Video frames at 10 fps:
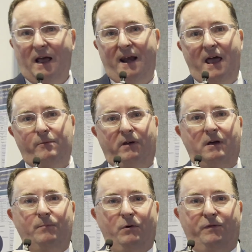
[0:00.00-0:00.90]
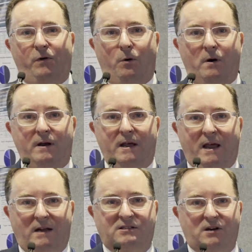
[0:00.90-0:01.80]
and how we can move forward
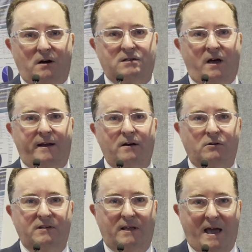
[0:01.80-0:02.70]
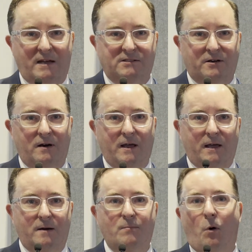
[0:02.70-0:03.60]
and start diagnosing cancer
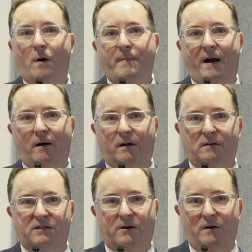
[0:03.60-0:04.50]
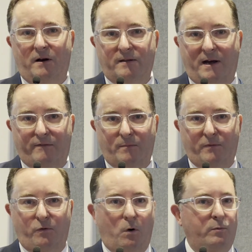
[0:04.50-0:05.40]
in more Americans earlier than ever
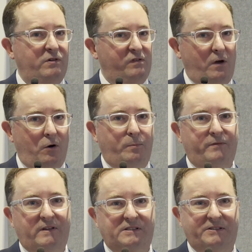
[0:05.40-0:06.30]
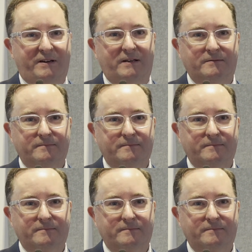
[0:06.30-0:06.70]
before, which is the hope of this study.